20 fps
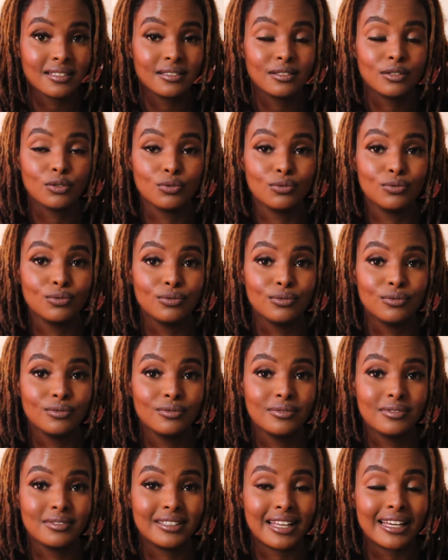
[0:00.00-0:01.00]
to
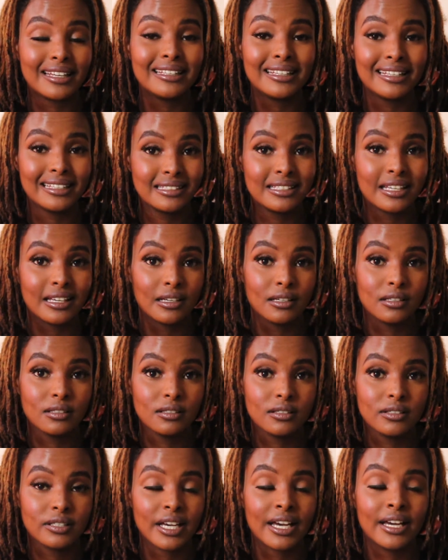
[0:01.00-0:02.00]
the
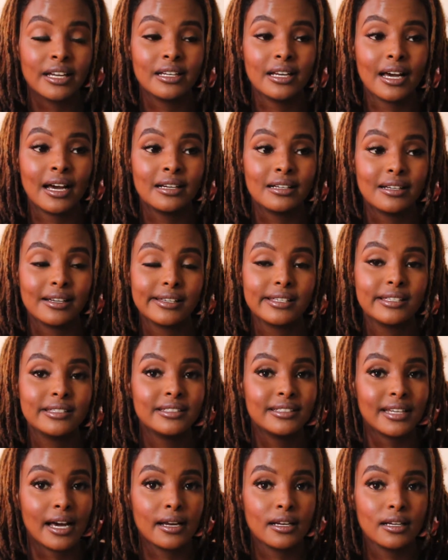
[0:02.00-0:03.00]
details and
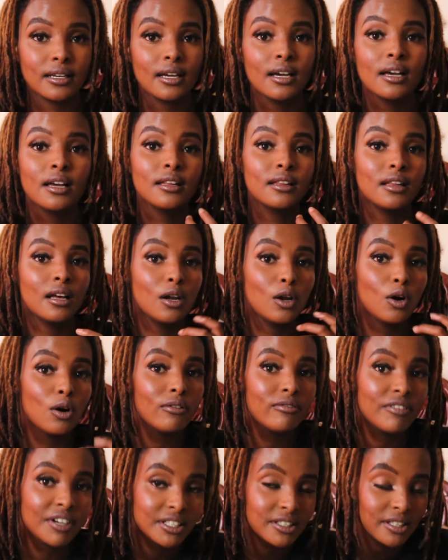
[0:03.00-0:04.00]
understand the law
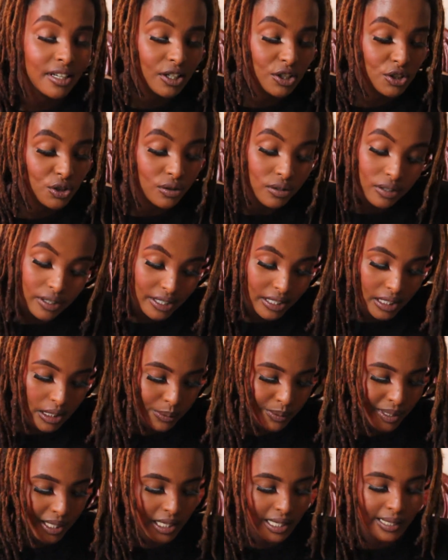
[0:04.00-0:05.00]
of attraction really
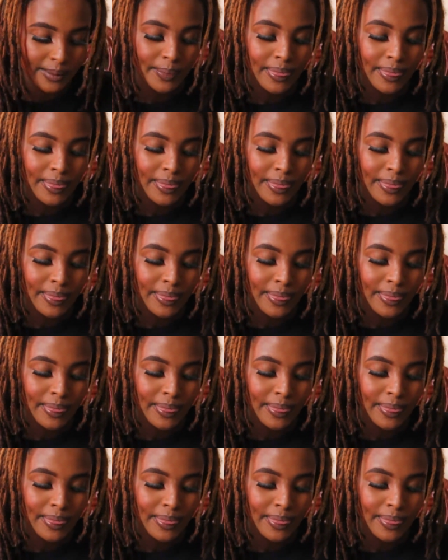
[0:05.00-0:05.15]
well.